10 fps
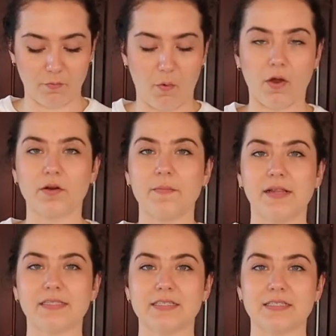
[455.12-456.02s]

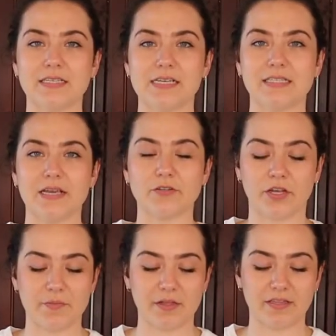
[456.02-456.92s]
watermelon seeds, they were
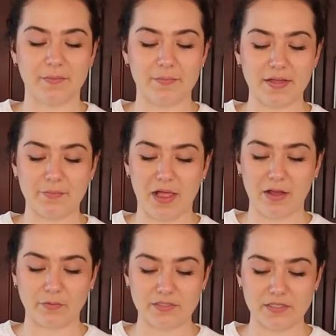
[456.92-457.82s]
talking about like the big
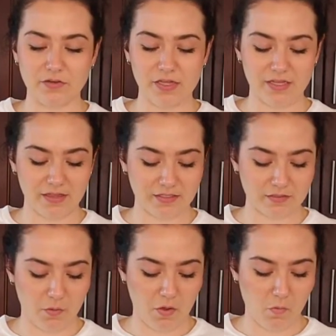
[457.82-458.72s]
black ones? These are like the
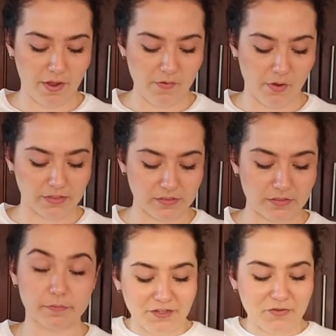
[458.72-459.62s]
small white ones.
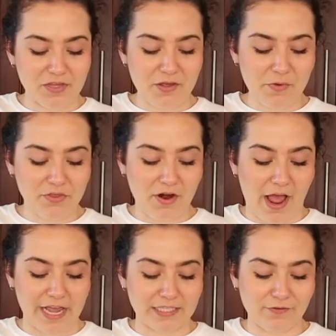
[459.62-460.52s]
You eat with your
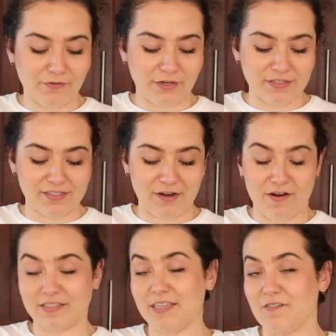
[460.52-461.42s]
eyes first, and
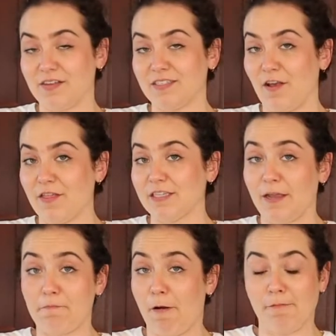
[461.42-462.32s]
honestly, if I saw this,
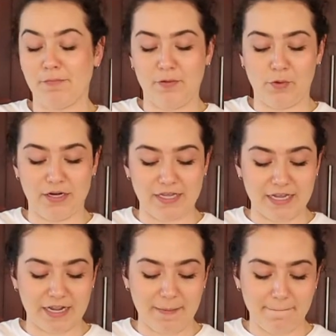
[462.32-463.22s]
I probably wouldn't
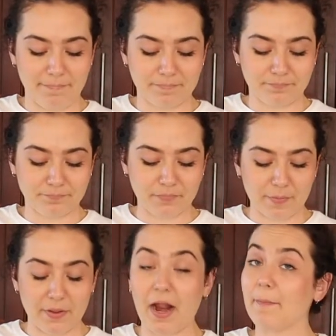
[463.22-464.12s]
eat it.
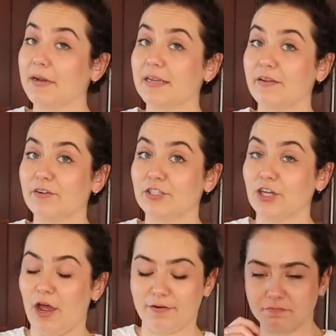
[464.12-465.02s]
But I'm gonna give it a
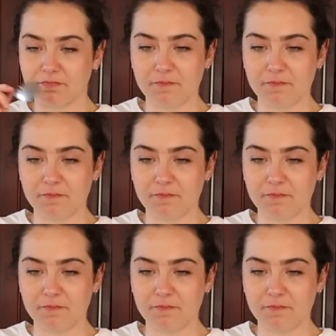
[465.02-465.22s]
shot.